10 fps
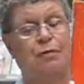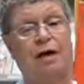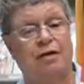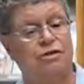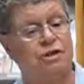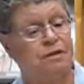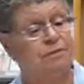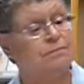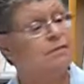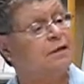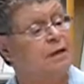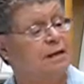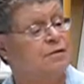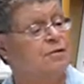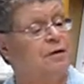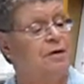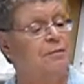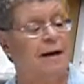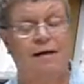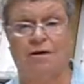Project, and it's
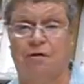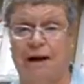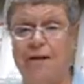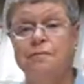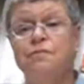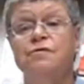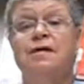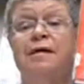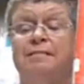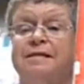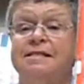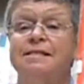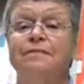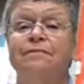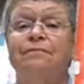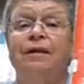written by Graeme Simsion.